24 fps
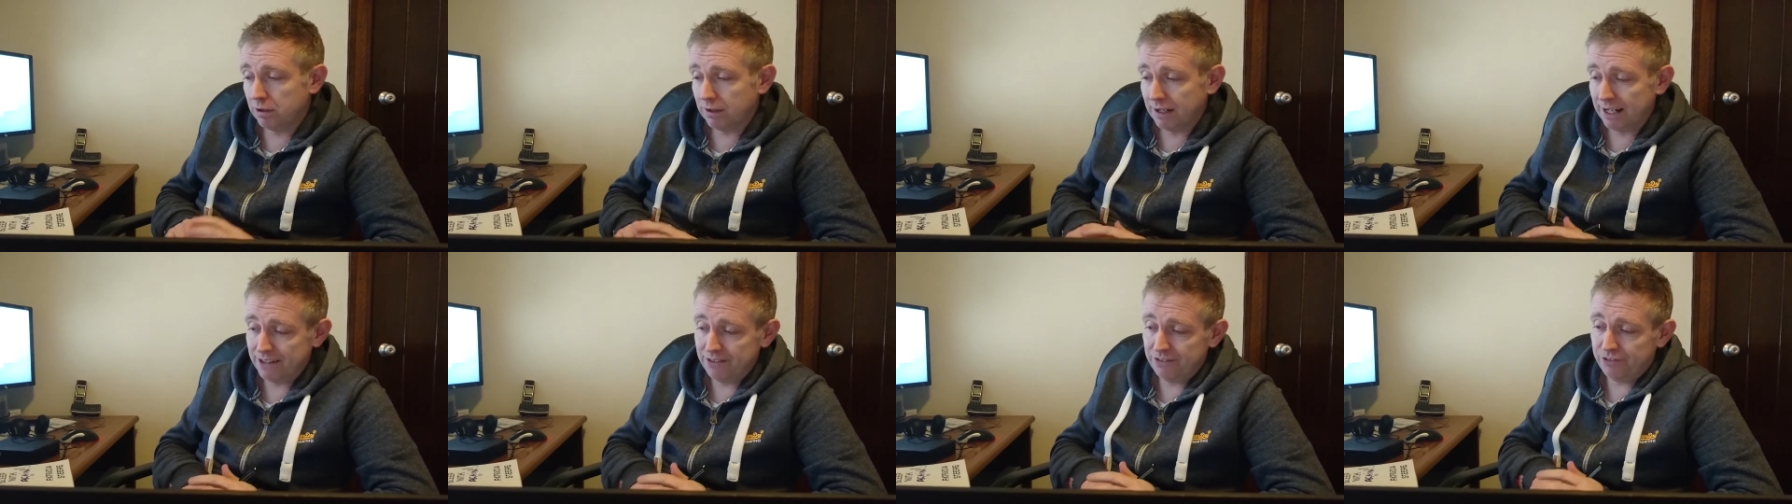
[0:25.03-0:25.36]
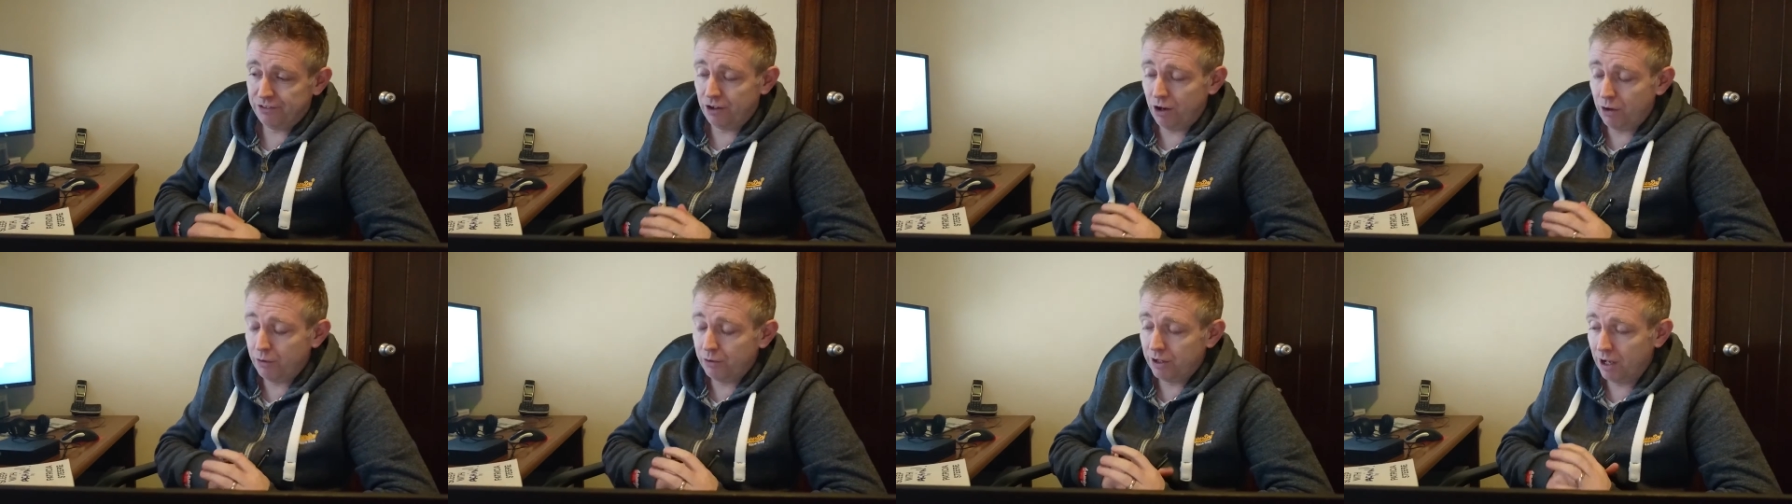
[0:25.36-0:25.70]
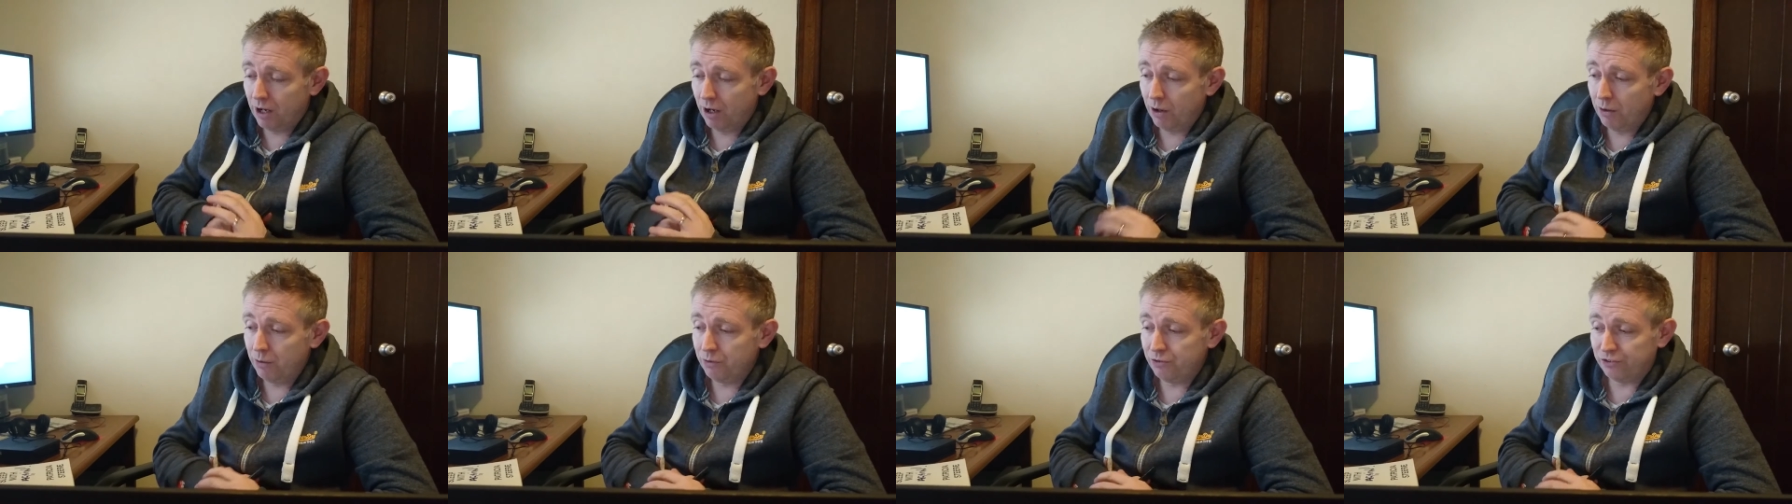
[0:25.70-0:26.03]

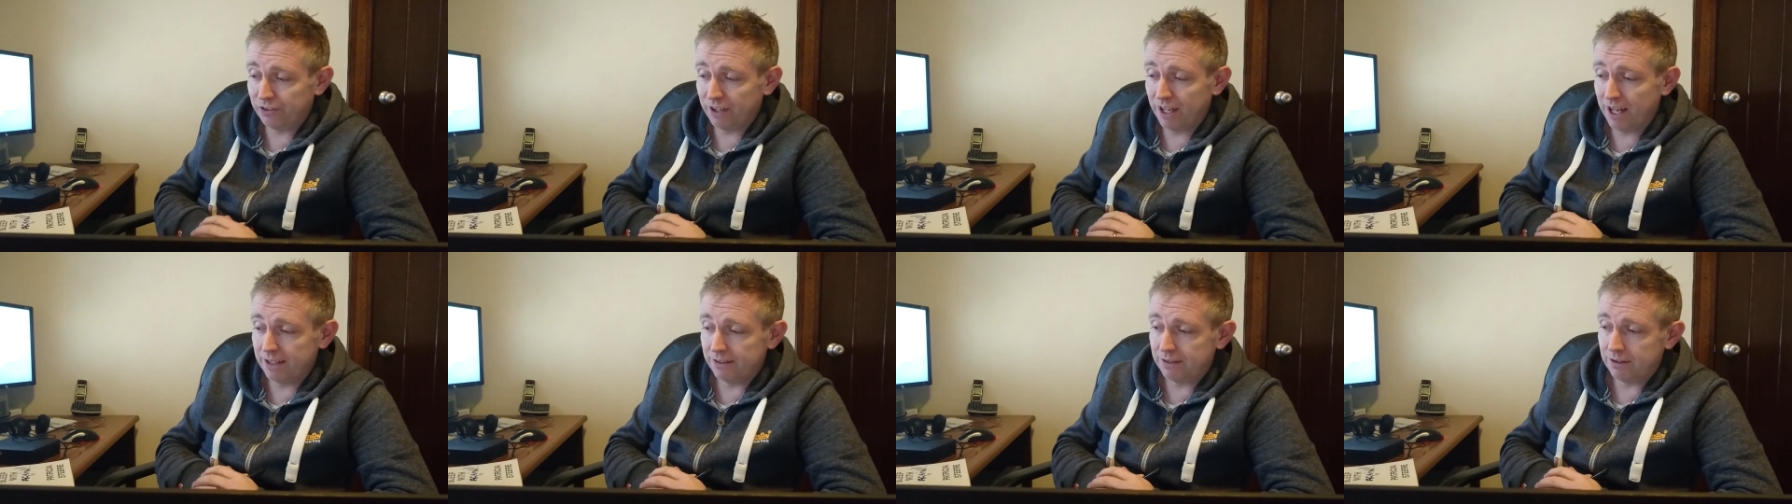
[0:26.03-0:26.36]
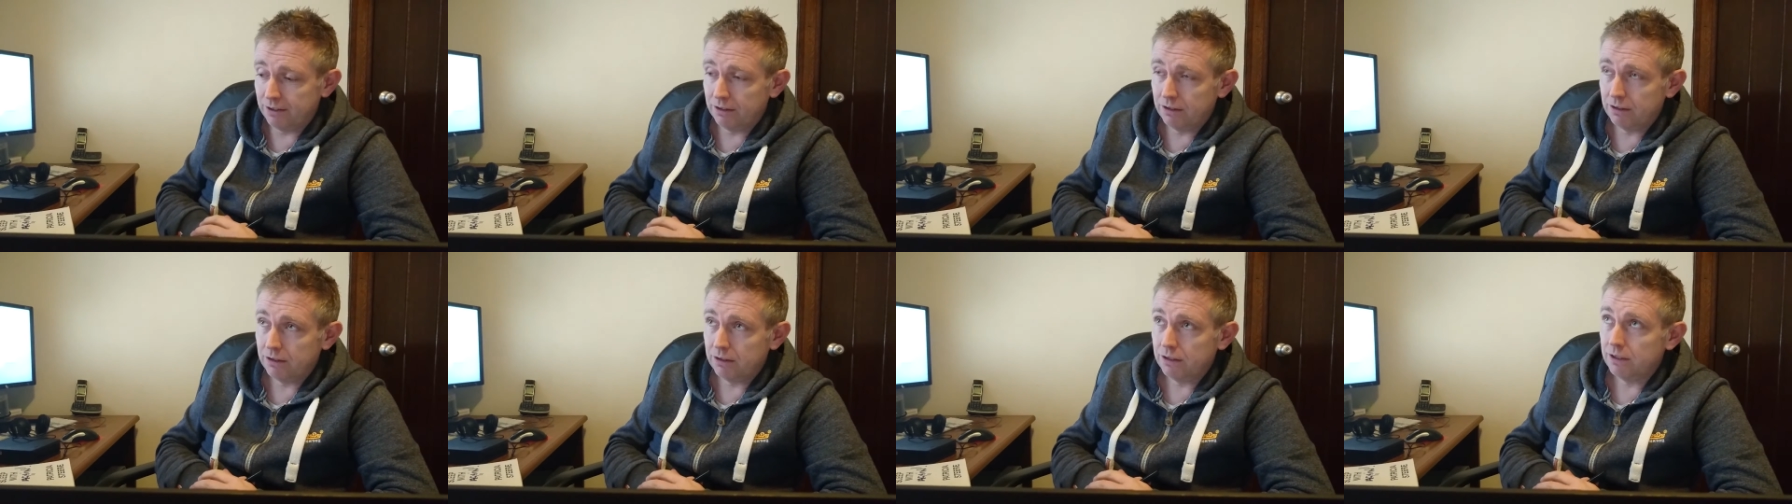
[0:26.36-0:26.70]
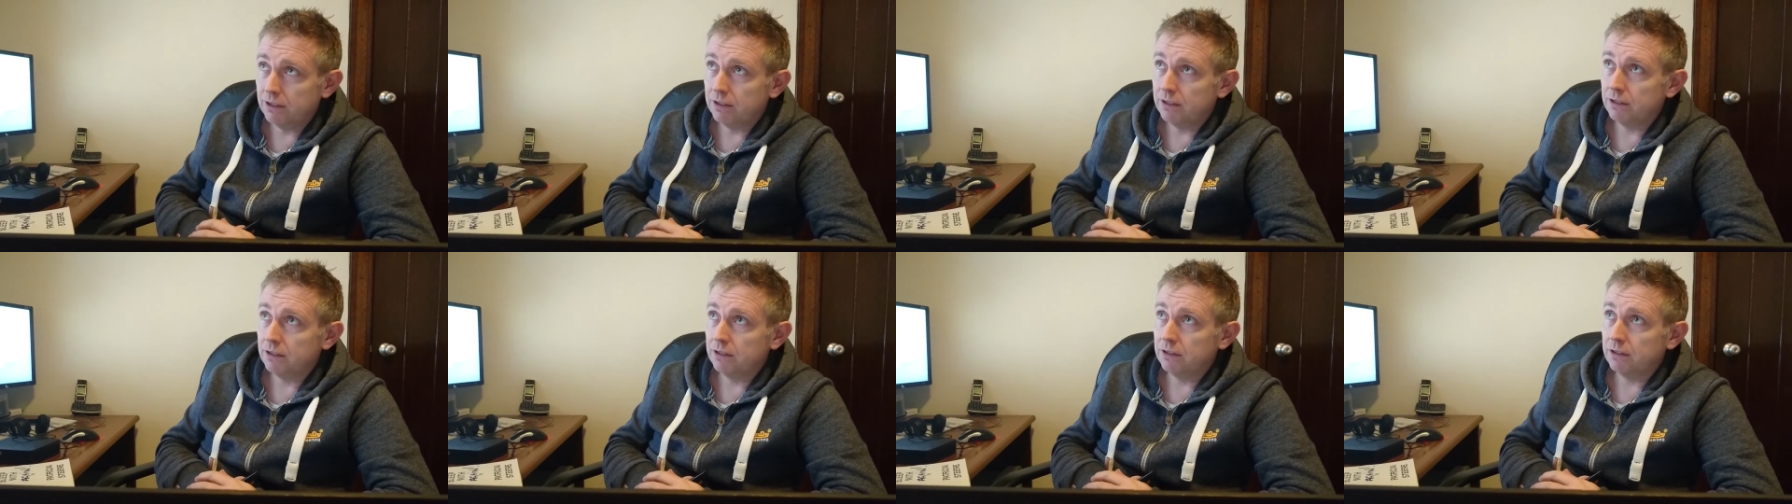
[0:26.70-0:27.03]
Antonio said,
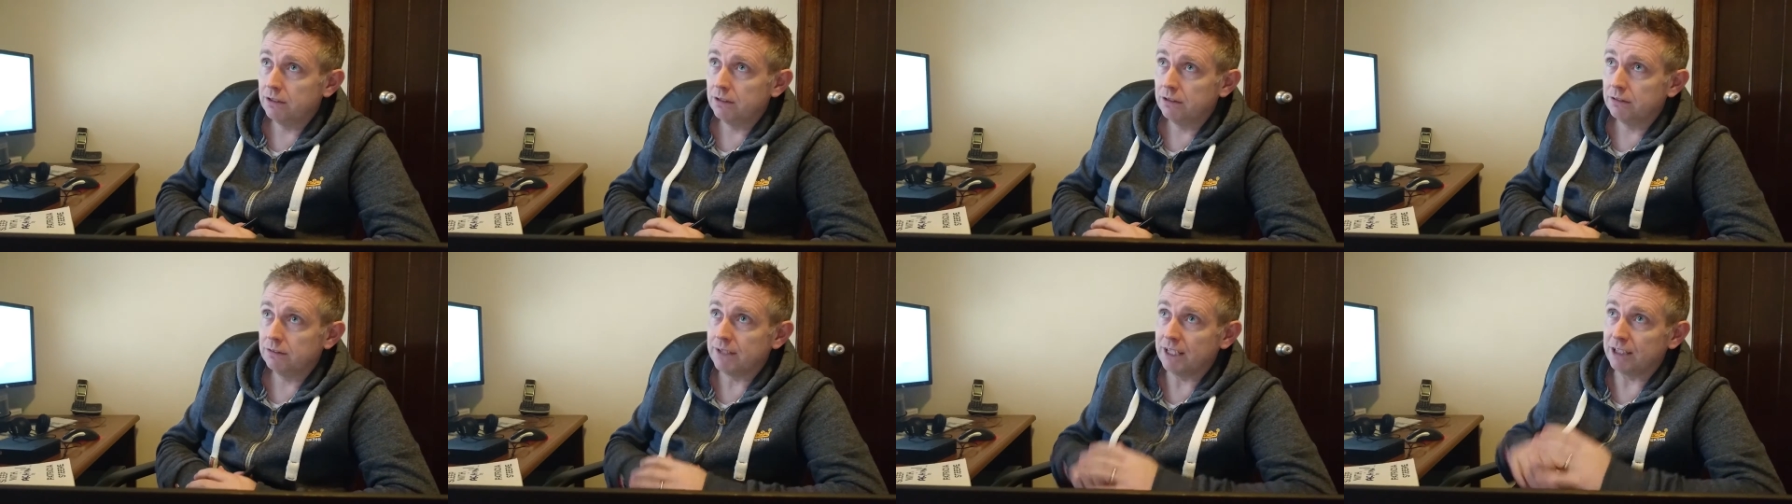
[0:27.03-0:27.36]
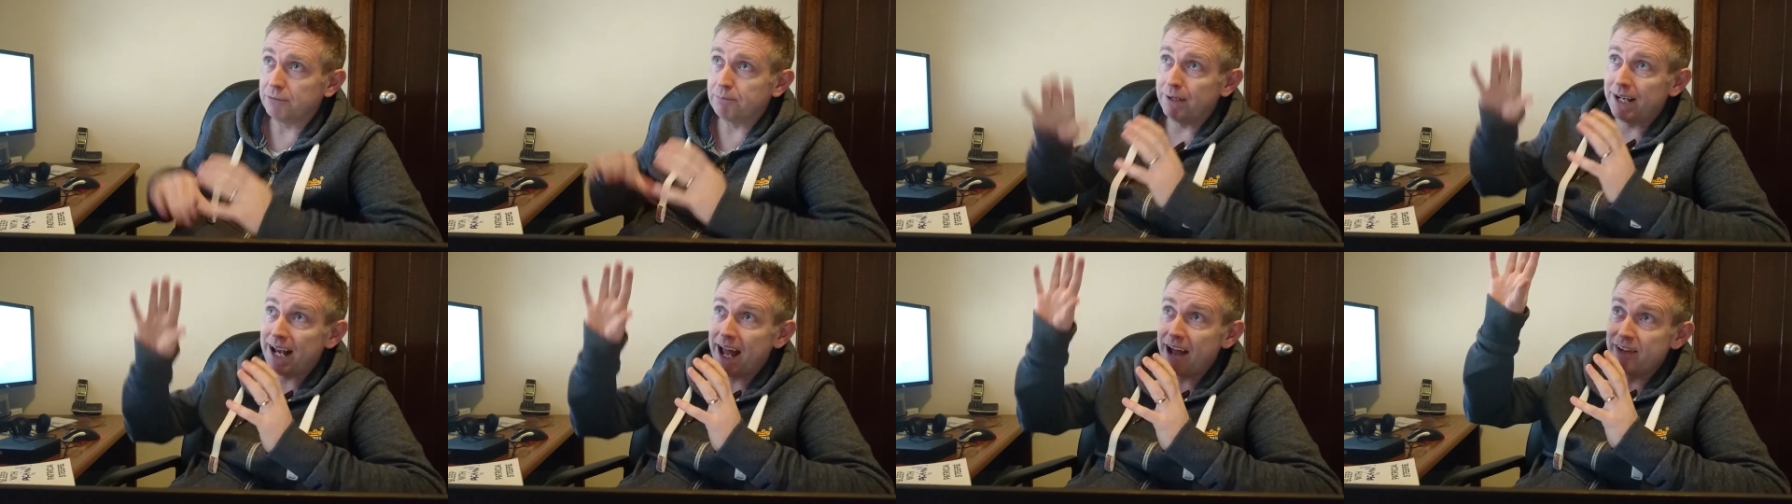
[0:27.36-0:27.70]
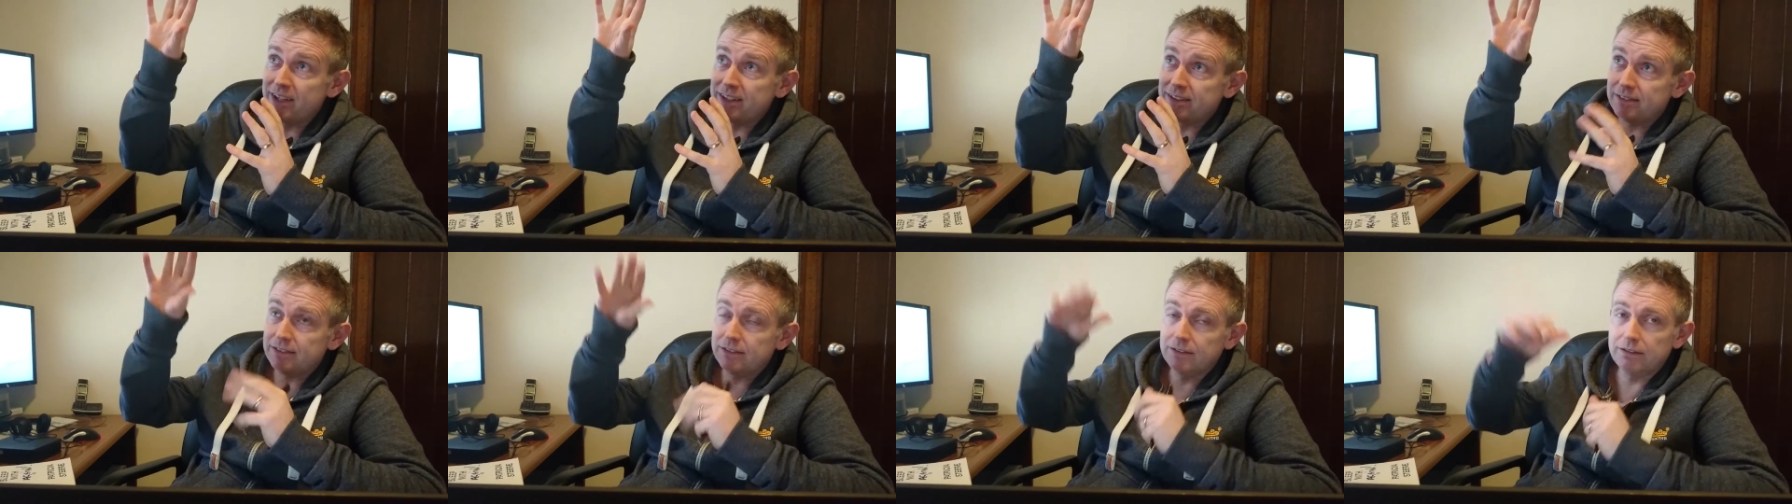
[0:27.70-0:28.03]
there's
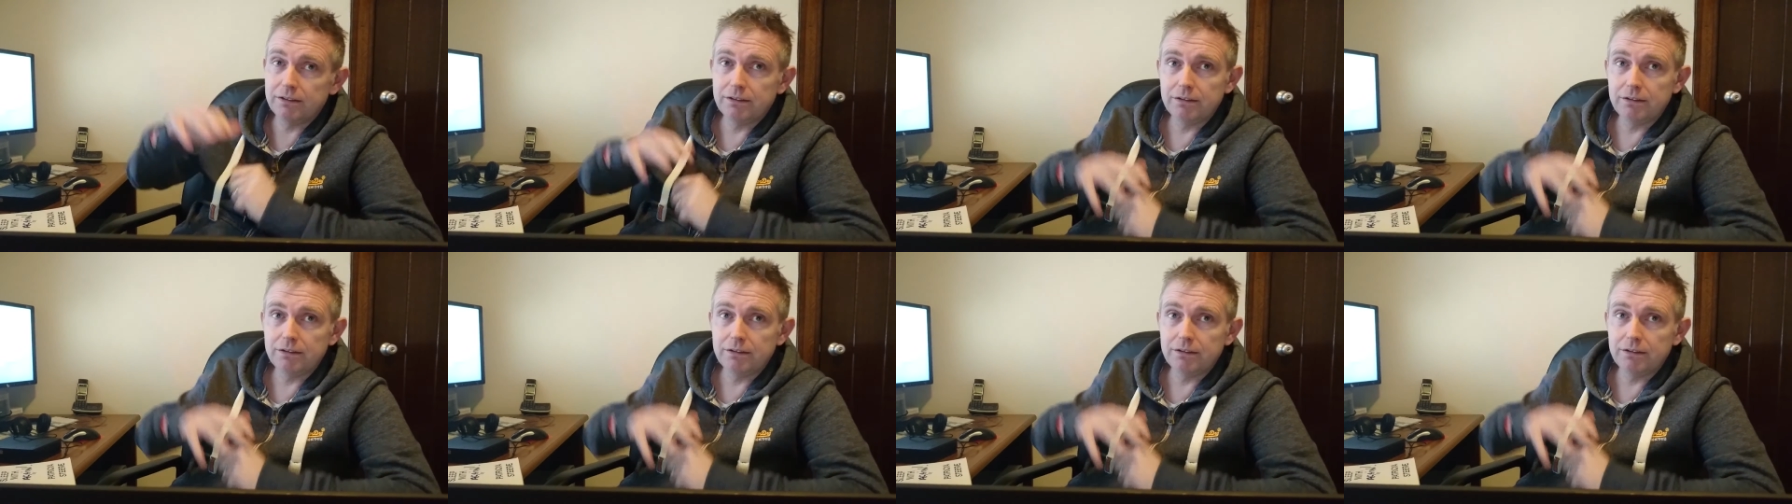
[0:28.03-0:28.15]
Polaris.